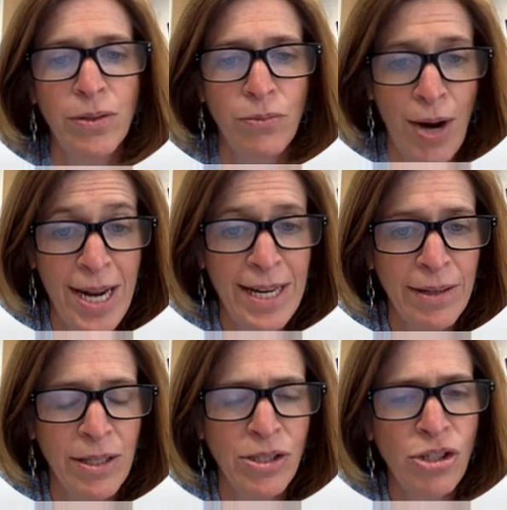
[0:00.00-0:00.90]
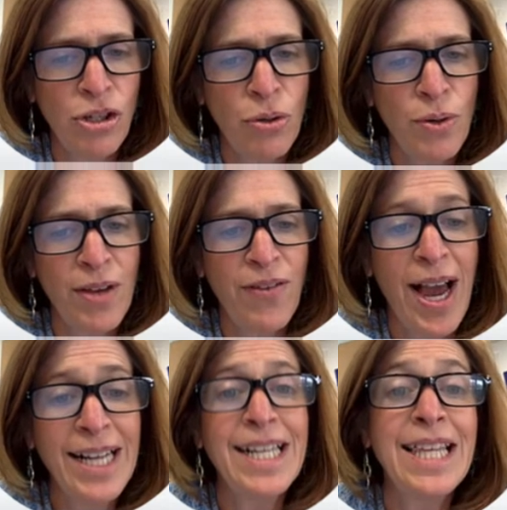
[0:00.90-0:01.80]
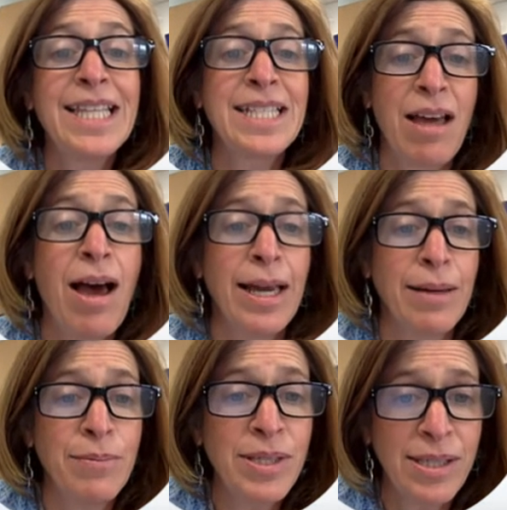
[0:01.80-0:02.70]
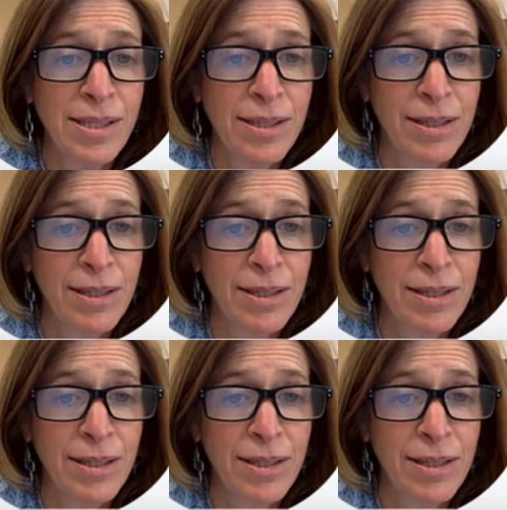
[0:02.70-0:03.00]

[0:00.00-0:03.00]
right? So if I need the times,